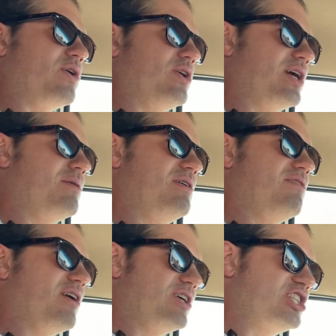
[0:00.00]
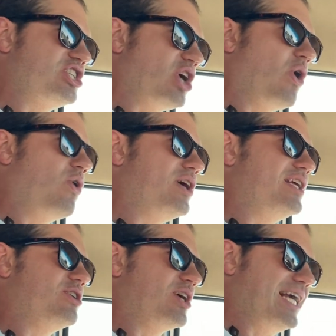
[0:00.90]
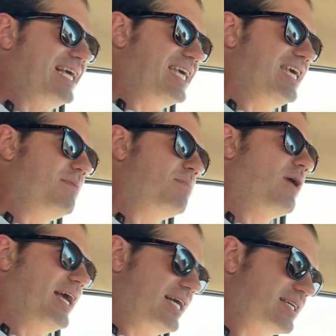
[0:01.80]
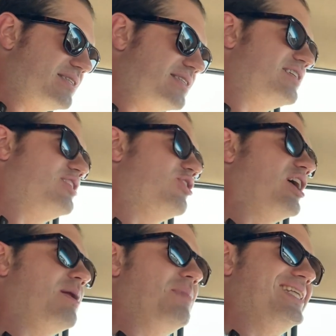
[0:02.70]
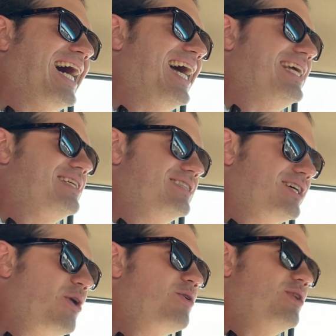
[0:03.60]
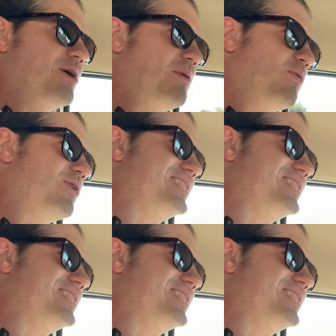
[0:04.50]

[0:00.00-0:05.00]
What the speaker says: You're going to be very solid, and you're going to keep you're going to be tight, You're going to be real